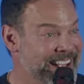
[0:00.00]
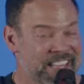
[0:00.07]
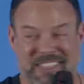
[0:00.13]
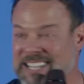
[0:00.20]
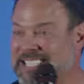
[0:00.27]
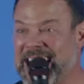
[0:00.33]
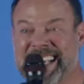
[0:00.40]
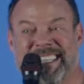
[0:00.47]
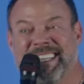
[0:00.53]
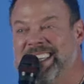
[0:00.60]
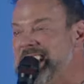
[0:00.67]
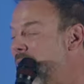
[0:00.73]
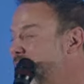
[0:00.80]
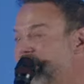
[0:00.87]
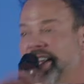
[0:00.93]
This has
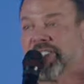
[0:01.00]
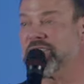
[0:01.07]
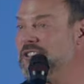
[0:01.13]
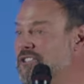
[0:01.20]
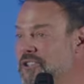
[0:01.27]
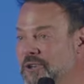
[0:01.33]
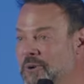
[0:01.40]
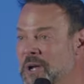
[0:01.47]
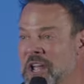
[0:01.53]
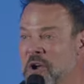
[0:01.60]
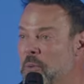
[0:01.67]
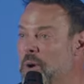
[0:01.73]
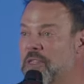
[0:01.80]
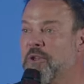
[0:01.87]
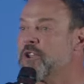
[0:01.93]
nothing to do
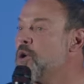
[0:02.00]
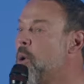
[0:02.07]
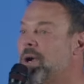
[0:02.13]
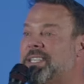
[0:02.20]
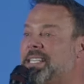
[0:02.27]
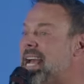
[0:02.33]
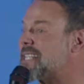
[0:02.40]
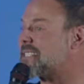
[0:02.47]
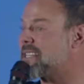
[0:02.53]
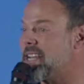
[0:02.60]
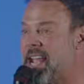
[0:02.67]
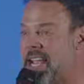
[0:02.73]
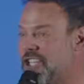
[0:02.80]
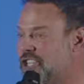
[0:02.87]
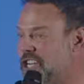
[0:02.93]
with your
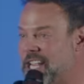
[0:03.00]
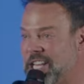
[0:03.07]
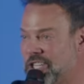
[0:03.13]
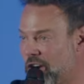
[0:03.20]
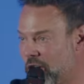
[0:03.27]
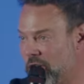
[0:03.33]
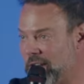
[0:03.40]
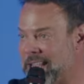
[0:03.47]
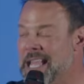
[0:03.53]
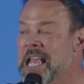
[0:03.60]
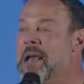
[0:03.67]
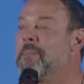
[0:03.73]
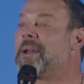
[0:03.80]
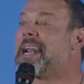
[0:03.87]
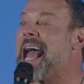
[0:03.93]
destination eternally,
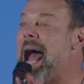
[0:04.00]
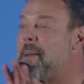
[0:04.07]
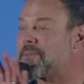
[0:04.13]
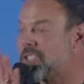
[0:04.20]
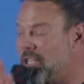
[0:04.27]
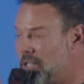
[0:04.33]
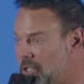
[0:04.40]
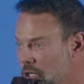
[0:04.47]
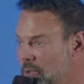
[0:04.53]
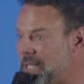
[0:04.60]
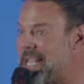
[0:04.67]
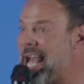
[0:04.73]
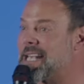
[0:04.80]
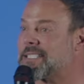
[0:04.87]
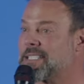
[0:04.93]
but it
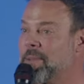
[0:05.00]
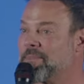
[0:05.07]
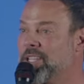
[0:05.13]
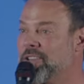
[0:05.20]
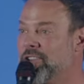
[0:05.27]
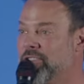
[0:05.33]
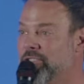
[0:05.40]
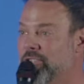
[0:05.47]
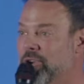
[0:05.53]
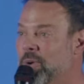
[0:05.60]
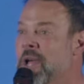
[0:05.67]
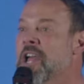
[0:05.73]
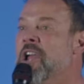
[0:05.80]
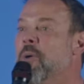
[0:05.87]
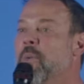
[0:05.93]
absolutely has something to do
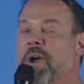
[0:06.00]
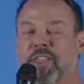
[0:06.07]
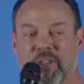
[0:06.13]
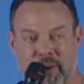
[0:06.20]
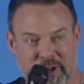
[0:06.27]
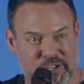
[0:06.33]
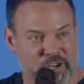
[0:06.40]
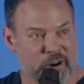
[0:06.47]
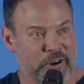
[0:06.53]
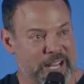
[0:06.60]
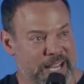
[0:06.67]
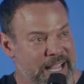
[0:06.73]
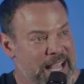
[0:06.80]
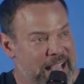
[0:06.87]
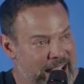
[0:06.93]
with your
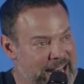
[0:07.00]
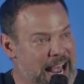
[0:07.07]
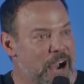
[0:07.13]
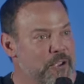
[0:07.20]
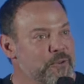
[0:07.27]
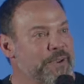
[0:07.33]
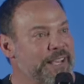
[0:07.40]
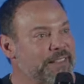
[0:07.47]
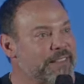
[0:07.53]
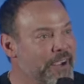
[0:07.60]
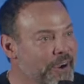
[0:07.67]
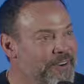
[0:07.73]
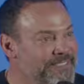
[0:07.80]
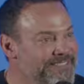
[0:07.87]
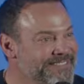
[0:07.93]
journey and how you get
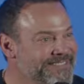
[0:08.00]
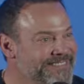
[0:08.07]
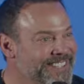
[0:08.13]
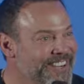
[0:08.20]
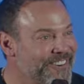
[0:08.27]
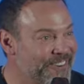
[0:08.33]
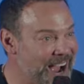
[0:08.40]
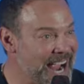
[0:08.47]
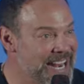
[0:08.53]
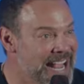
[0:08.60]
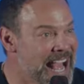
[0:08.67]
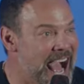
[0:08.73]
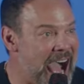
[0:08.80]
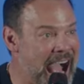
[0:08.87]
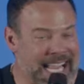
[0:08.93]
there. Right?
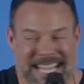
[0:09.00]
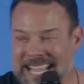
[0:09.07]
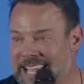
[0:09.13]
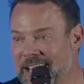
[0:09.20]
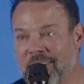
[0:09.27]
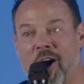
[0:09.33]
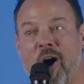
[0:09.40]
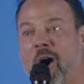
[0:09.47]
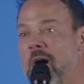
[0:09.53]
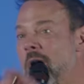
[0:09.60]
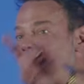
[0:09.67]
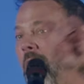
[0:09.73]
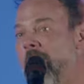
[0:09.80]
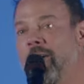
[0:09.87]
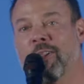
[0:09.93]
I can get
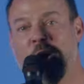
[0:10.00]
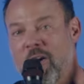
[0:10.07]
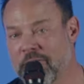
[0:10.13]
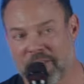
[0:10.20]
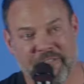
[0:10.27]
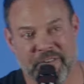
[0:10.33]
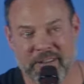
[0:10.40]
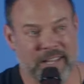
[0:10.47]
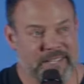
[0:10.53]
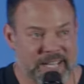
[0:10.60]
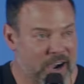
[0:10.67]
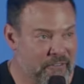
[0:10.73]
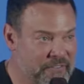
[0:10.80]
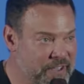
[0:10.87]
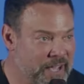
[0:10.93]
all over
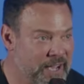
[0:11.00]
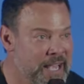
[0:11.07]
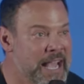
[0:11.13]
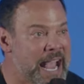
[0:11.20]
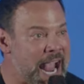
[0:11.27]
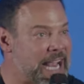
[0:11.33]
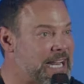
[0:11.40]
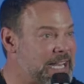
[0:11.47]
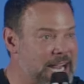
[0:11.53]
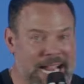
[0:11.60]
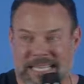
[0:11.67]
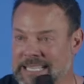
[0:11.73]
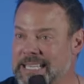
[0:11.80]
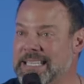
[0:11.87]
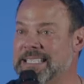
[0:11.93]
Philadelphia in a
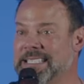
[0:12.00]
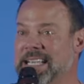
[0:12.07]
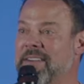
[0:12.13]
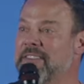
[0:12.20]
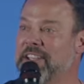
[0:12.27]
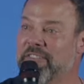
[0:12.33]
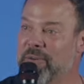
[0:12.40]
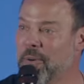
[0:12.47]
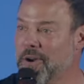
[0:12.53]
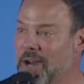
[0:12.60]
1974